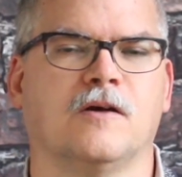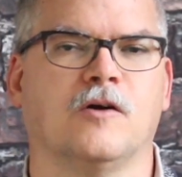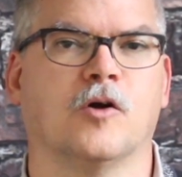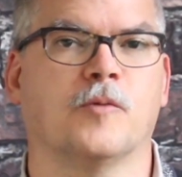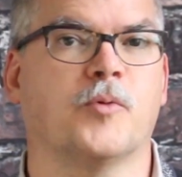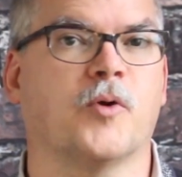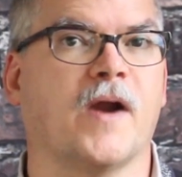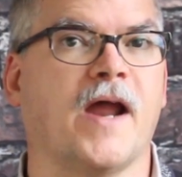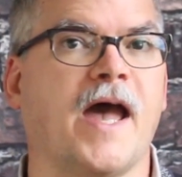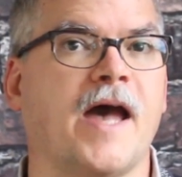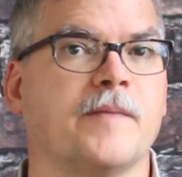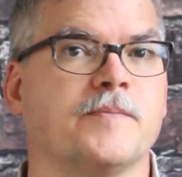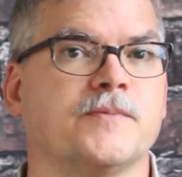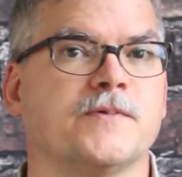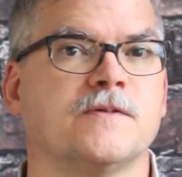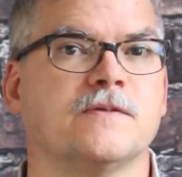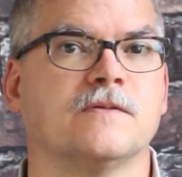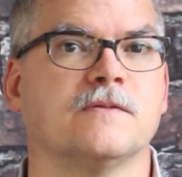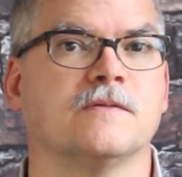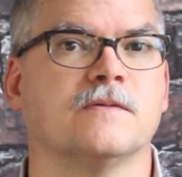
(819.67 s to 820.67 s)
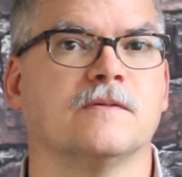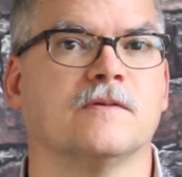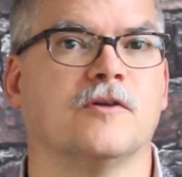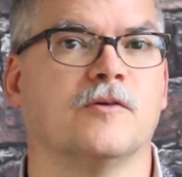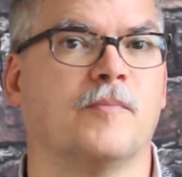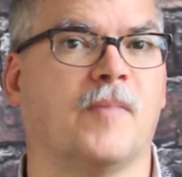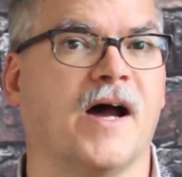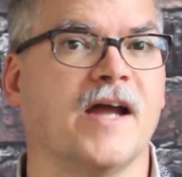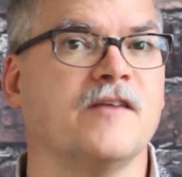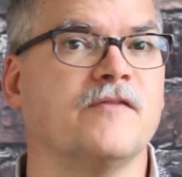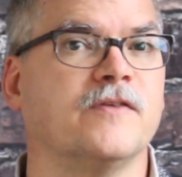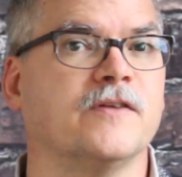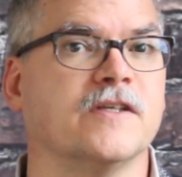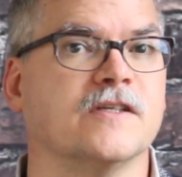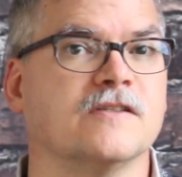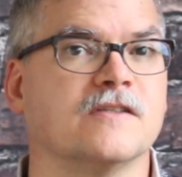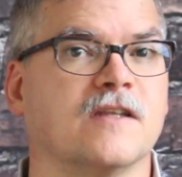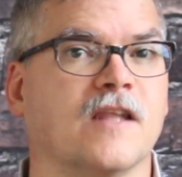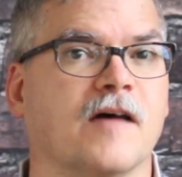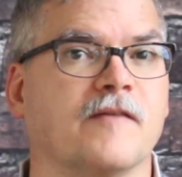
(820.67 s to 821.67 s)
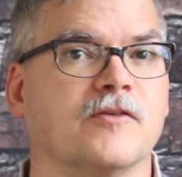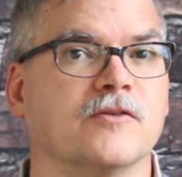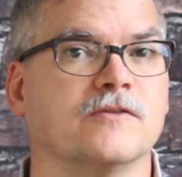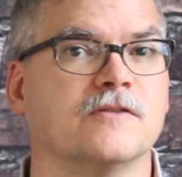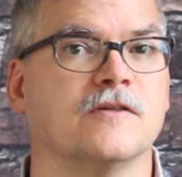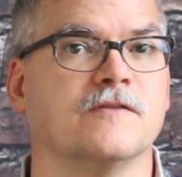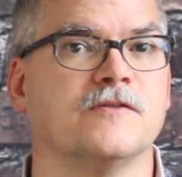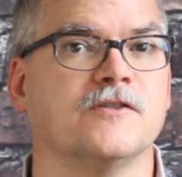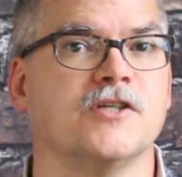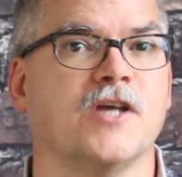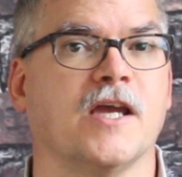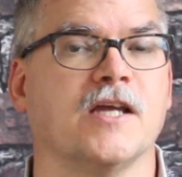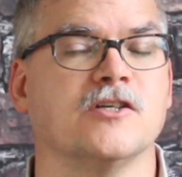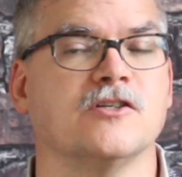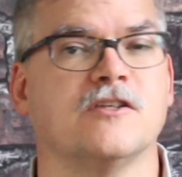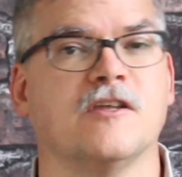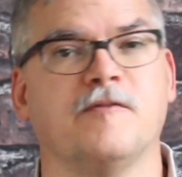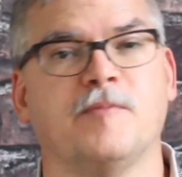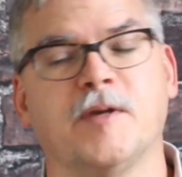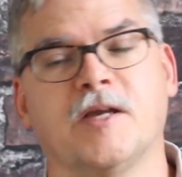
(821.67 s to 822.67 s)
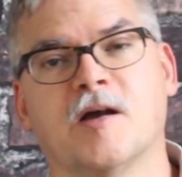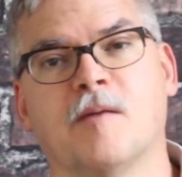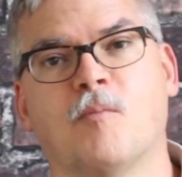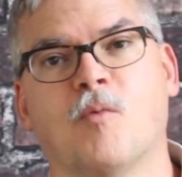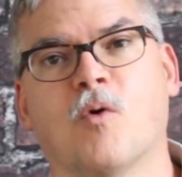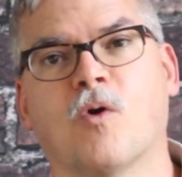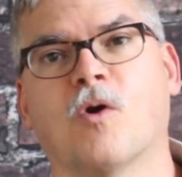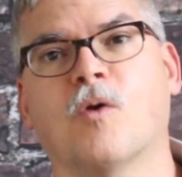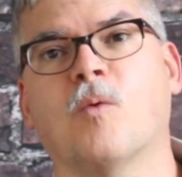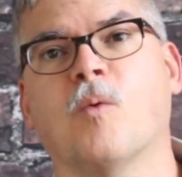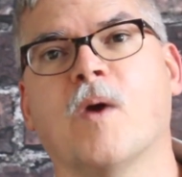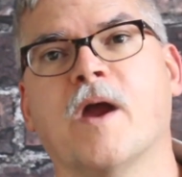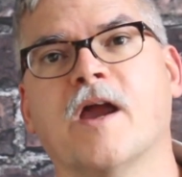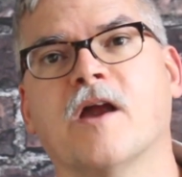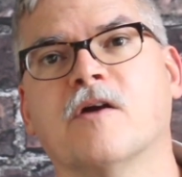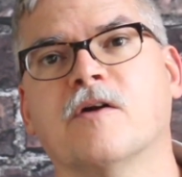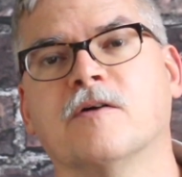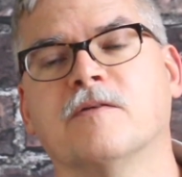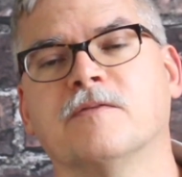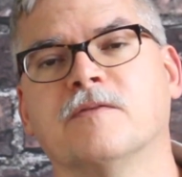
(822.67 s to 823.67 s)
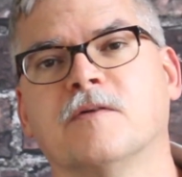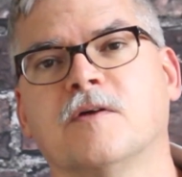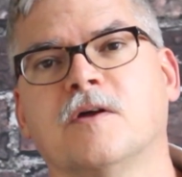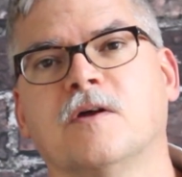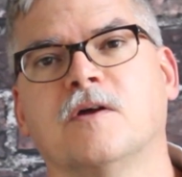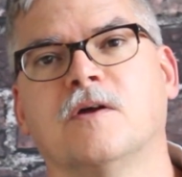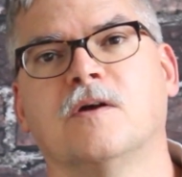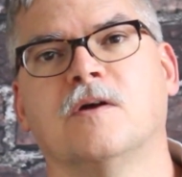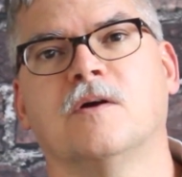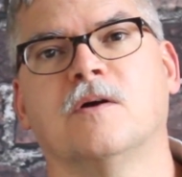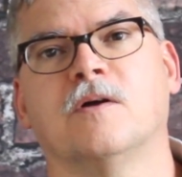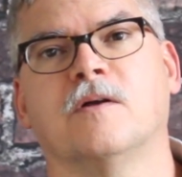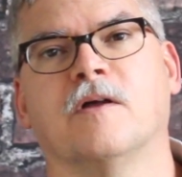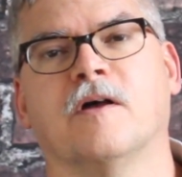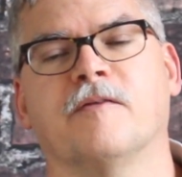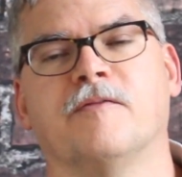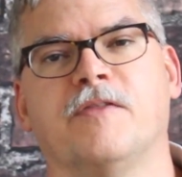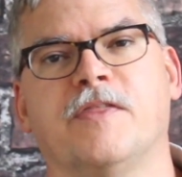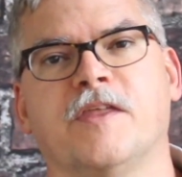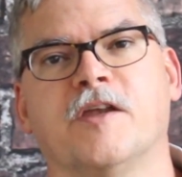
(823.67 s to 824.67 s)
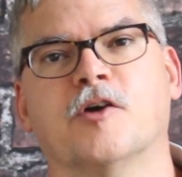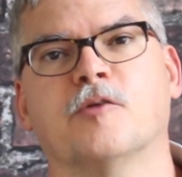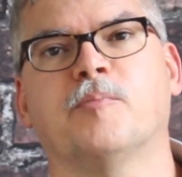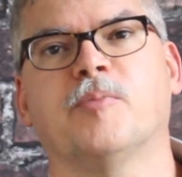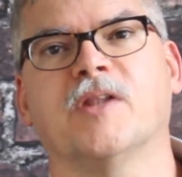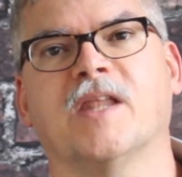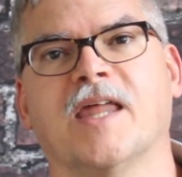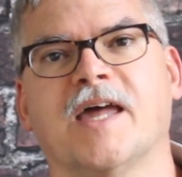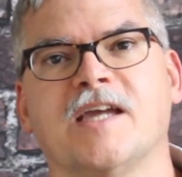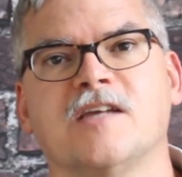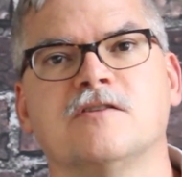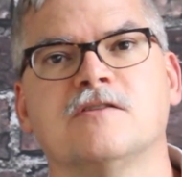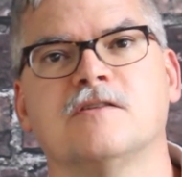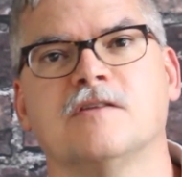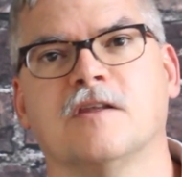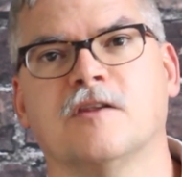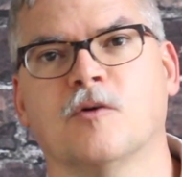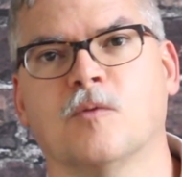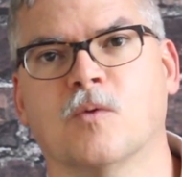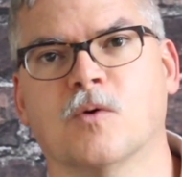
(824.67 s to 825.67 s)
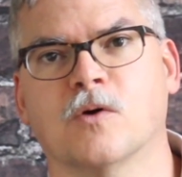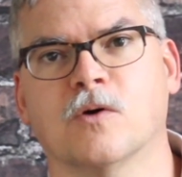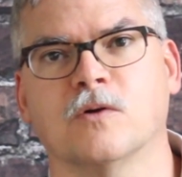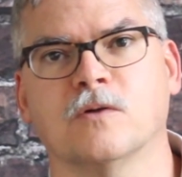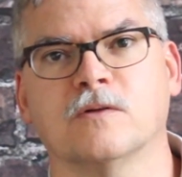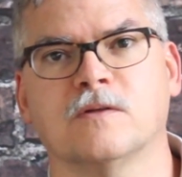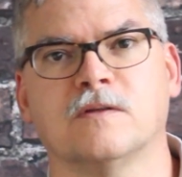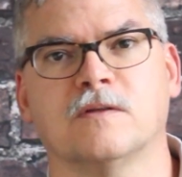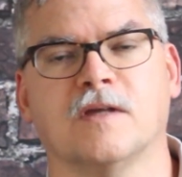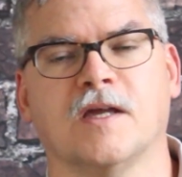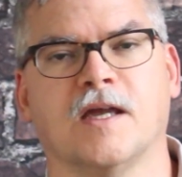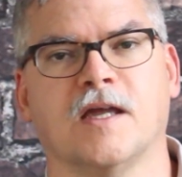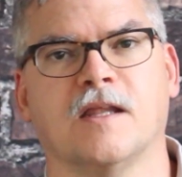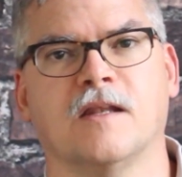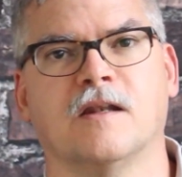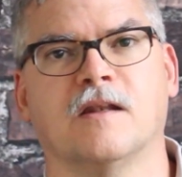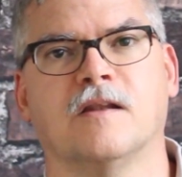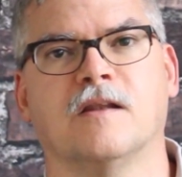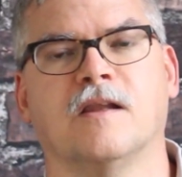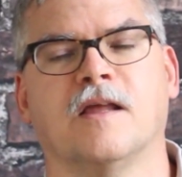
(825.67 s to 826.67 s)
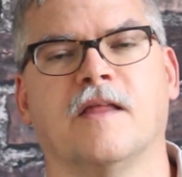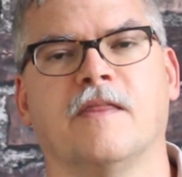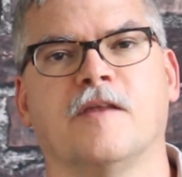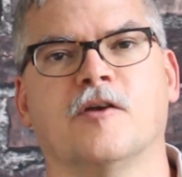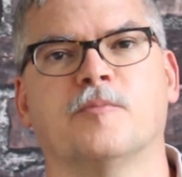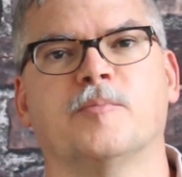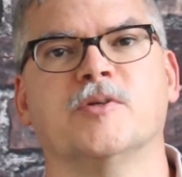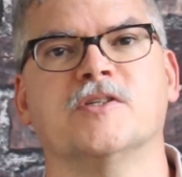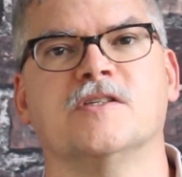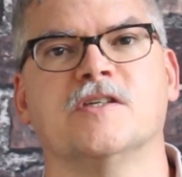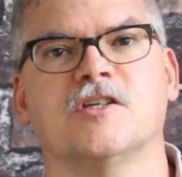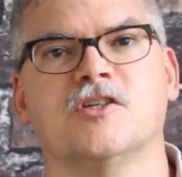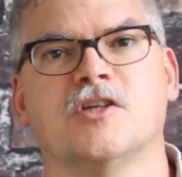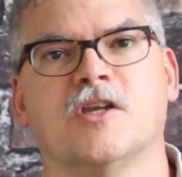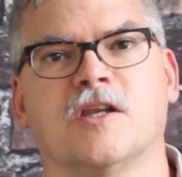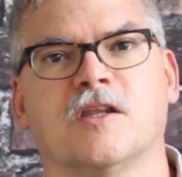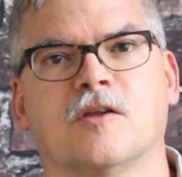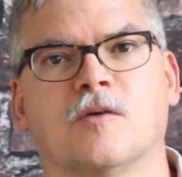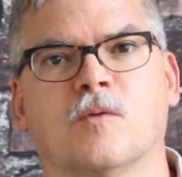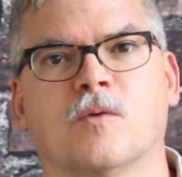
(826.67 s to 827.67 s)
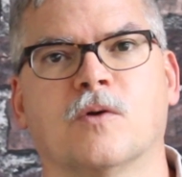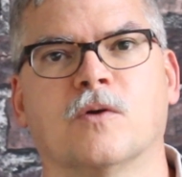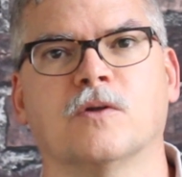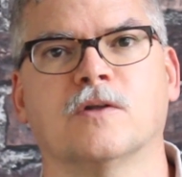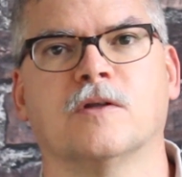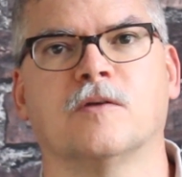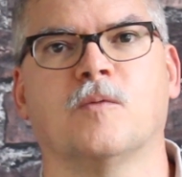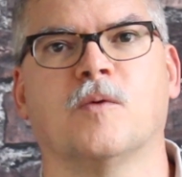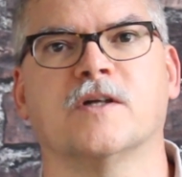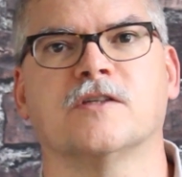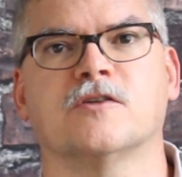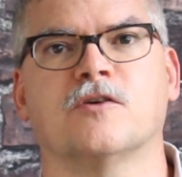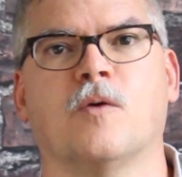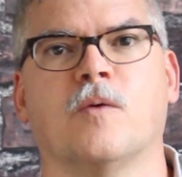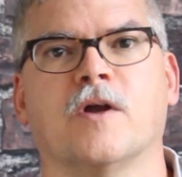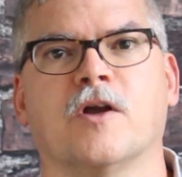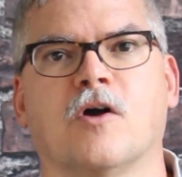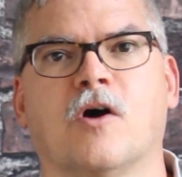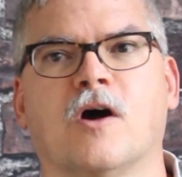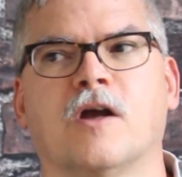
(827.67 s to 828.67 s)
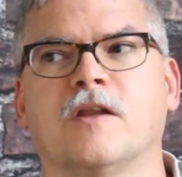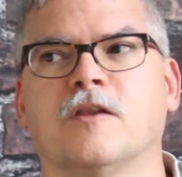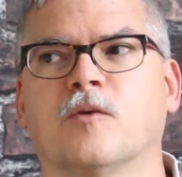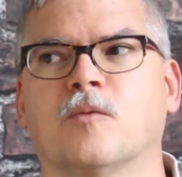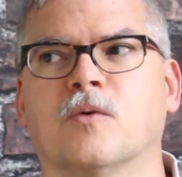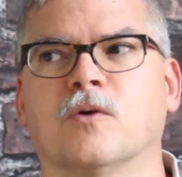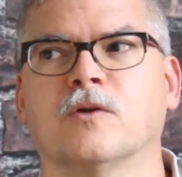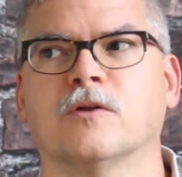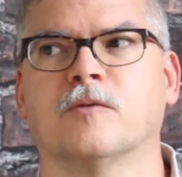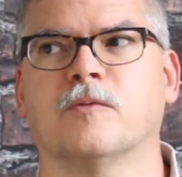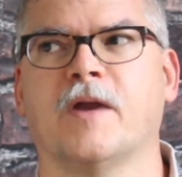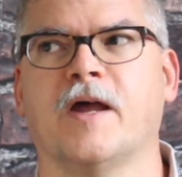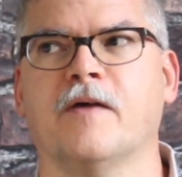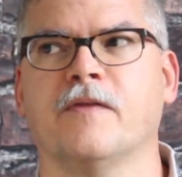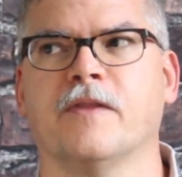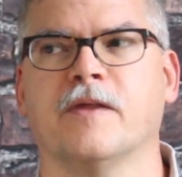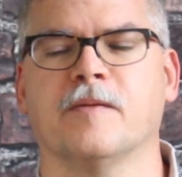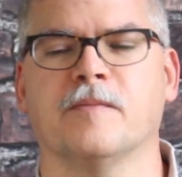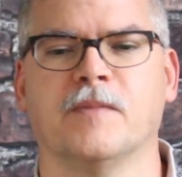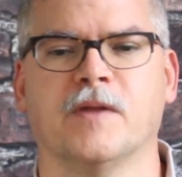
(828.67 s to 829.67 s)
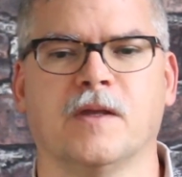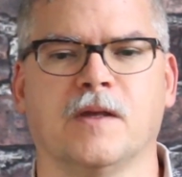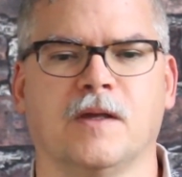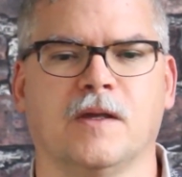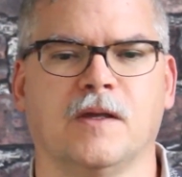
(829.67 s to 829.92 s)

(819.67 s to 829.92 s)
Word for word: Or perhaps their mindfulness levels have changed. They've become more aware of of their place in the world, and, and their position in the world, and what's going on in the world around them.